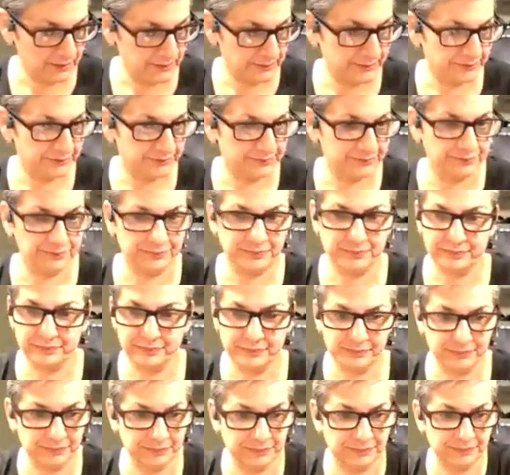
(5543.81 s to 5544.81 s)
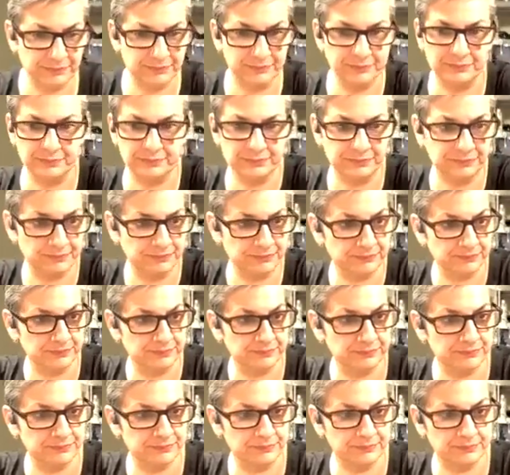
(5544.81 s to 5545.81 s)
I just went ahead and
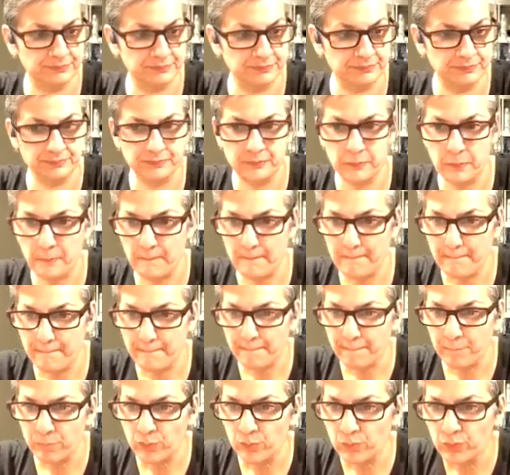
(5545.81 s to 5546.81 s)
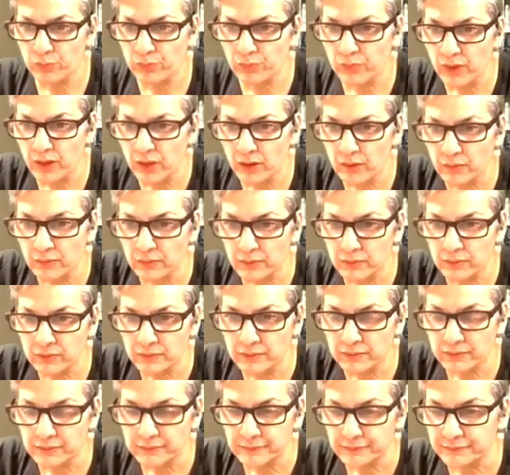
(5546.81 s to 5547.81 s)
put that in the comment
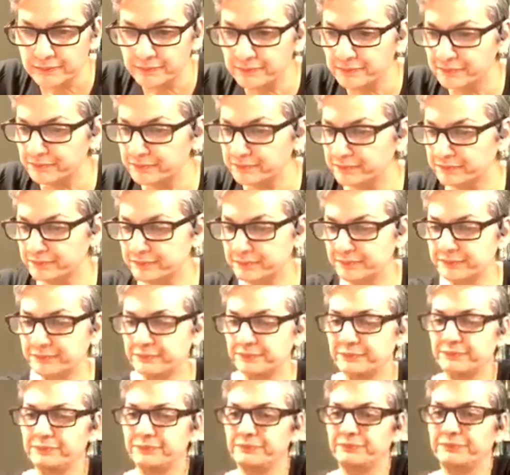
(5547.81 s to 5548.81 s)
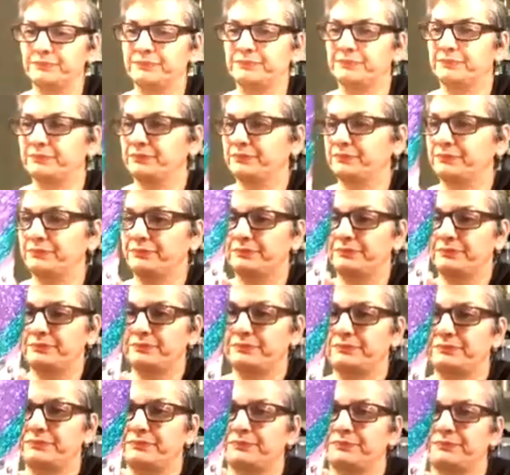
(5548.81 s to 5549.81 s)
section, and
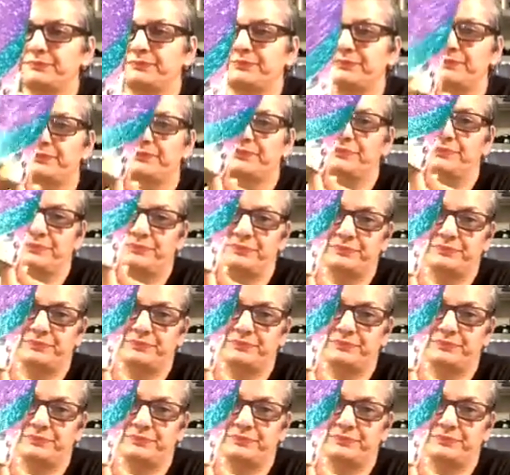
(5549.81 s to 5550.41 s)
then